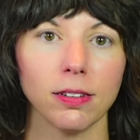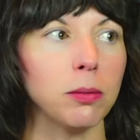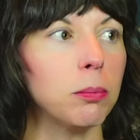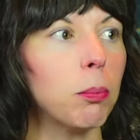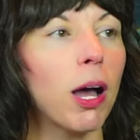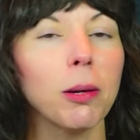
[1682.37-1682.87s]

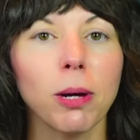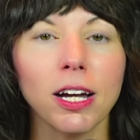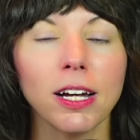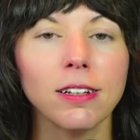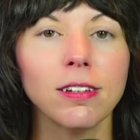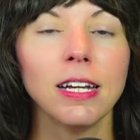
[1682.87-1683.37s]
In my
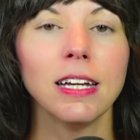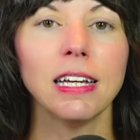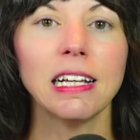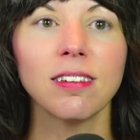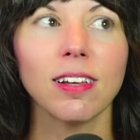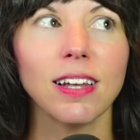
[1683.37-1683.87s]
mind,
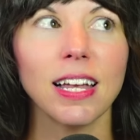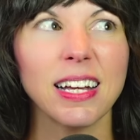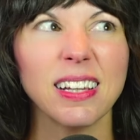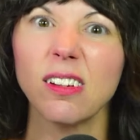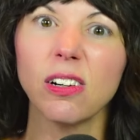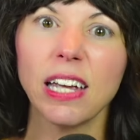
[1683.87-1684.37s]
it's like
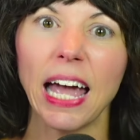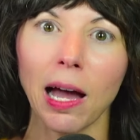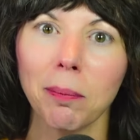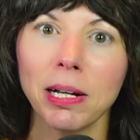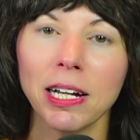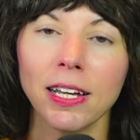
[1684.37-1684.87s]
a little
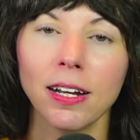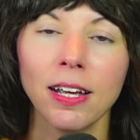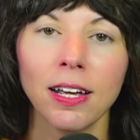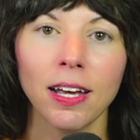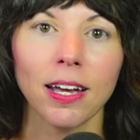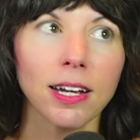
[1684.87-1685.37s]
cabinet,
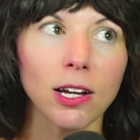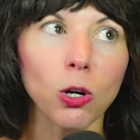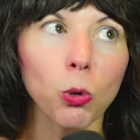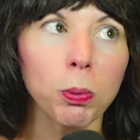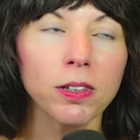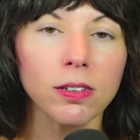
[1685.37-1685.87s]
and I
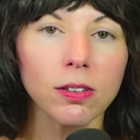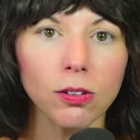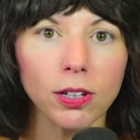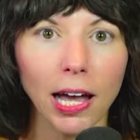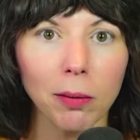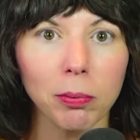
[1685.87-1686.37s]
open the little
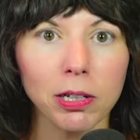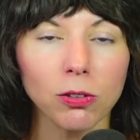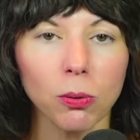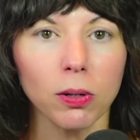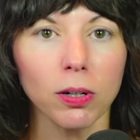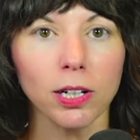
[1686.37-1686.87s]
cabinet
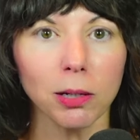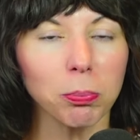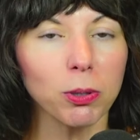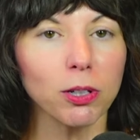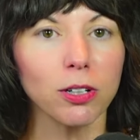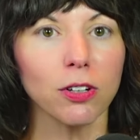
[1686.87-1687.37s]
door and I
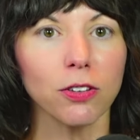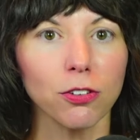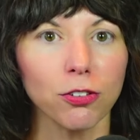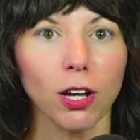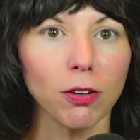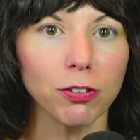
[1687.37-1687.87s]
put it on the
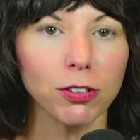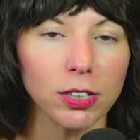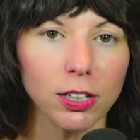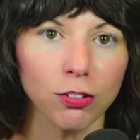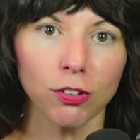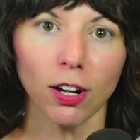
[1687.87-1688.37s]
shelf, and
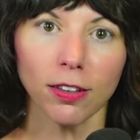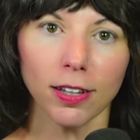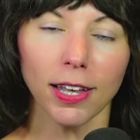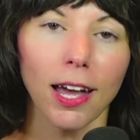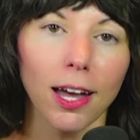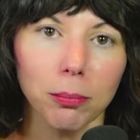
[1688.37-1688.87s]
then I shut the
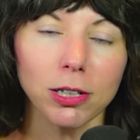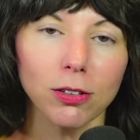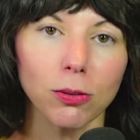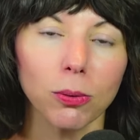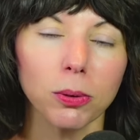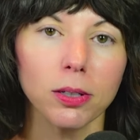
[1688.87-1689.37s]

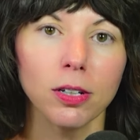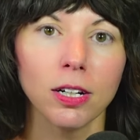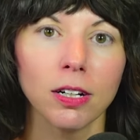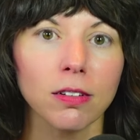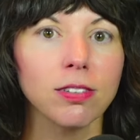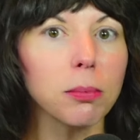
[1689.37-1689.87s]
cabinet door.
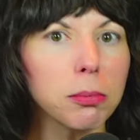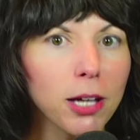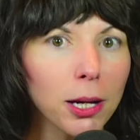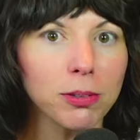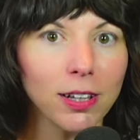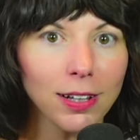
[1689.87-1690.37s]

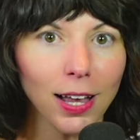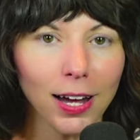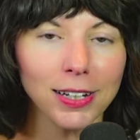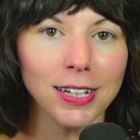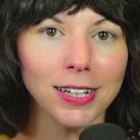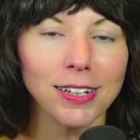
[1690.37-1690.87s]
Sometimes I
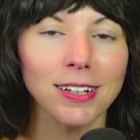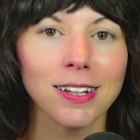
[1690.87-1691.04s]
lock it.